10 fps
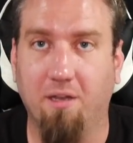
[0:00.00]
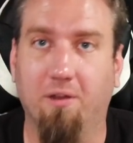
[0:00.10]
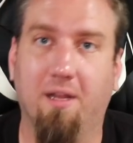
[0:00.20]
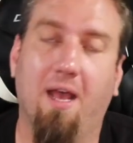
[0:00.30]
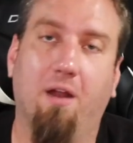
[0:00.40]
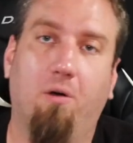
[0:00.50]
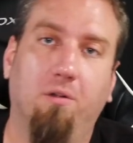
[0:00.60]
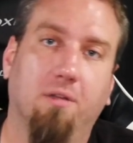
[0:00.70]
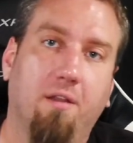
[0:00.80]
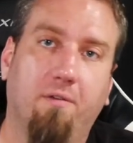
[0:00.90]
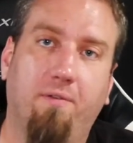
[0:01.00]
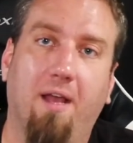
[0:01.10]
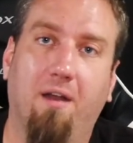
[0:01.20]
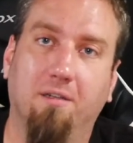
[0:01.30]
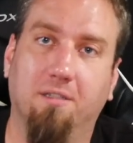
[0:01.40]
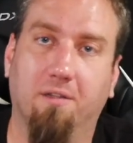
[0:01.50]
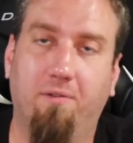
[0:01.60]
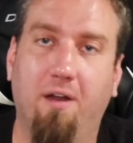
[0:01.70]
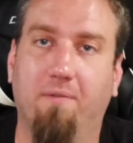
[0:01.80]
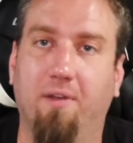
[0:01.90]
You can add a whole nother fan onto the
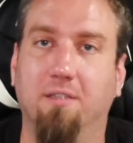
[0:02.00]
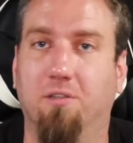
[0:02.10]
front of it